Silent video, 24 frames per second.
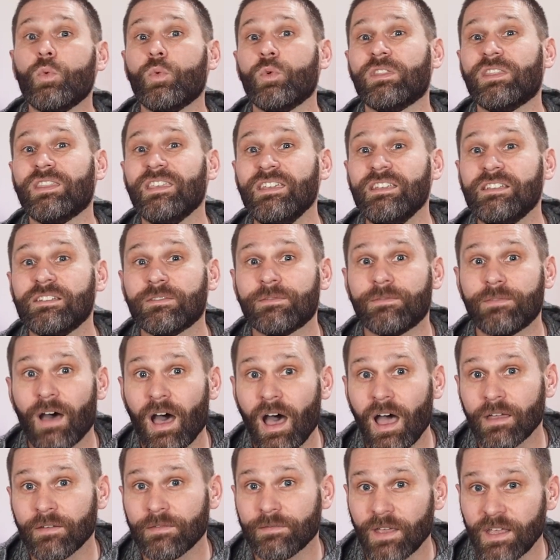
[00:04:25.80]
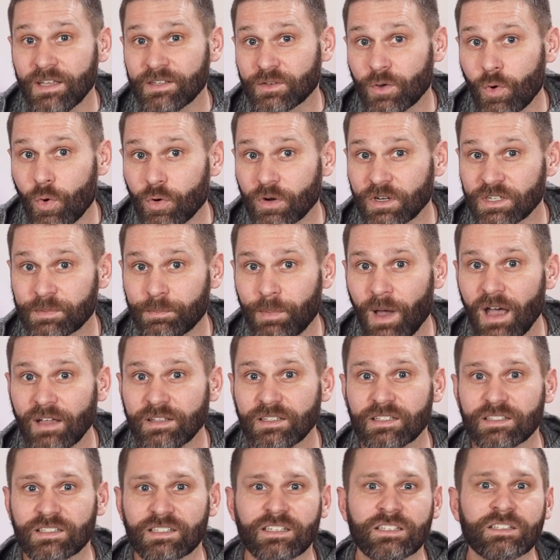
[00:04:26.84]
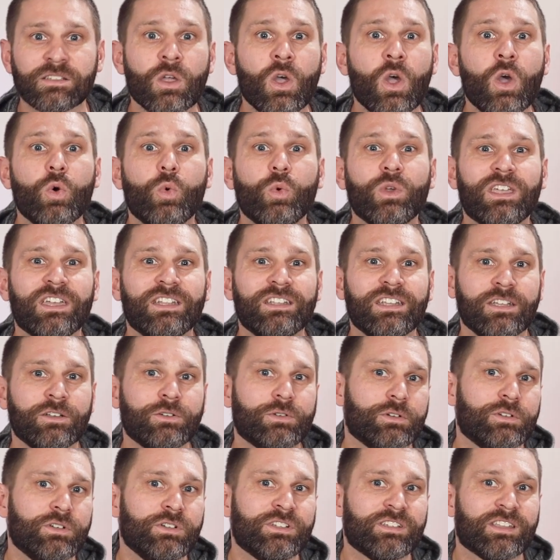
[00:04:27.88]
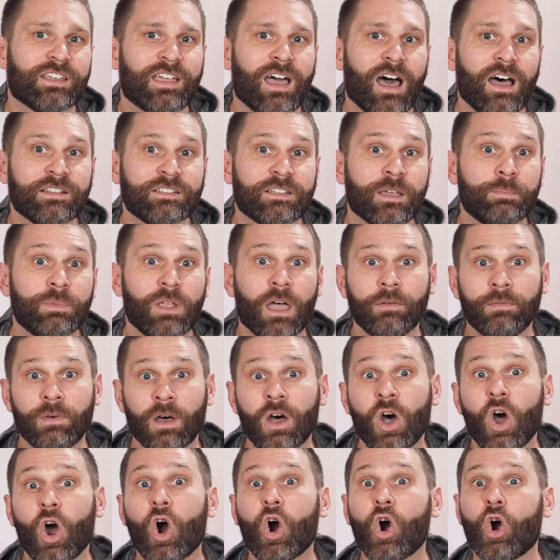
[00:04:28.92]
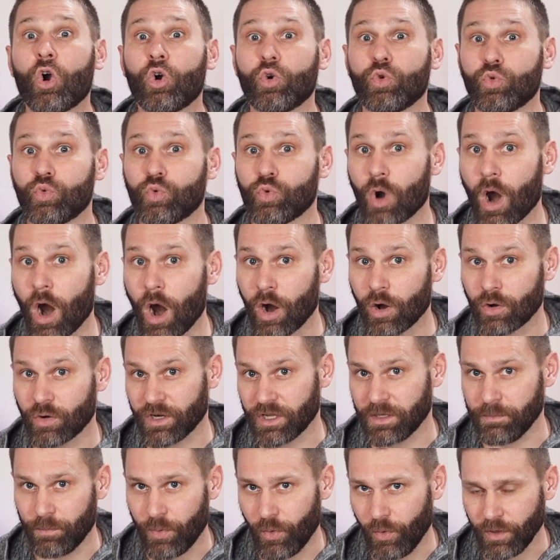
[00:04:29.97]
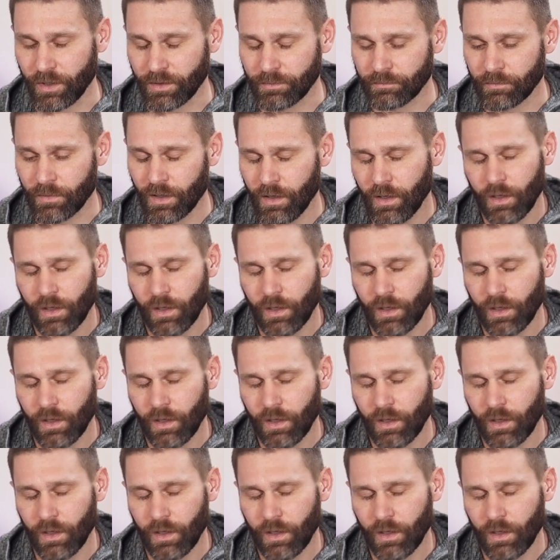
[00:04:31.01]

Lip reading: with these five phase correspondences, we can introduce the concept of a horary point.